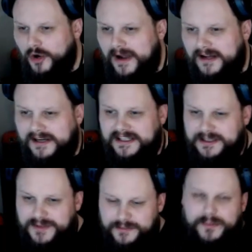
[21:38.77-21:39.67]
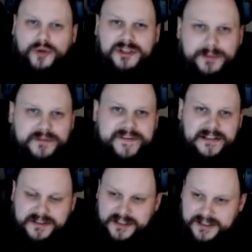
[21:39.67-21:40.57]
out and commit multiple
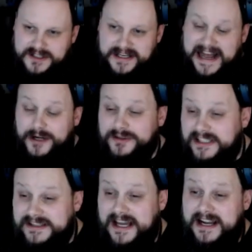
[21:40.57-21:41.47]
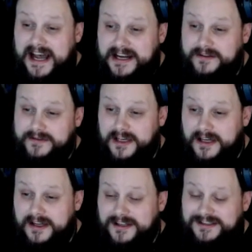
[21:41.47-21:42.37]
felonies. And I don't need that kind of...
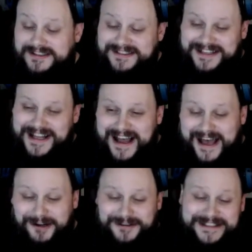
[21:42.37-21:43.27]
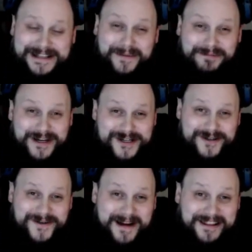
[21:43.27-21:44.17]
I don't need that
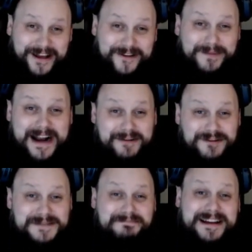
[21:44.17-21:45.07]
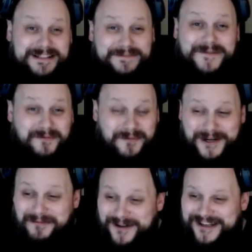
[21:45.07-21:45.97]
pressure in my life, but I respect it for what
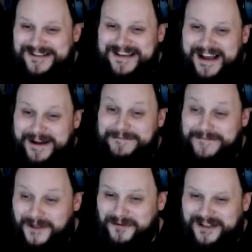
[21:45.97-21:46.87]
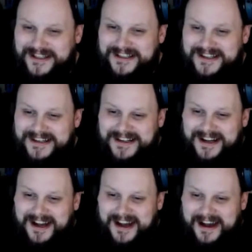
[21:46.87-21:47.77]
it was. I fuck with it.
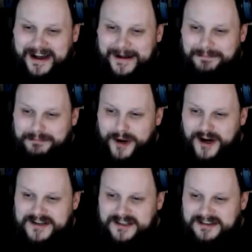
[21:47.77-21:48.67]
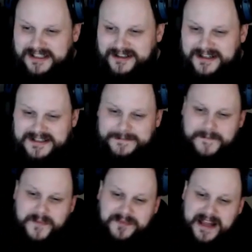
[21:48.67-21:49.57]
Bars or lyrics?
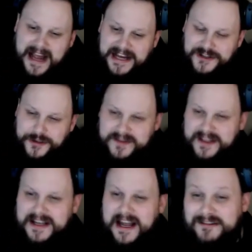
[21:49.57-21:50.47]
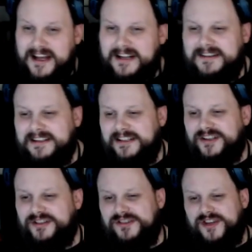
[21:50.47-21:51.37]
I do think, ironically,
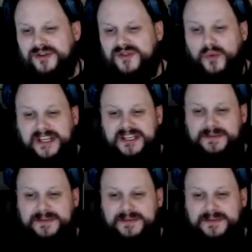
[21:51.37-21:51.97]
Lyrical Joe's weakest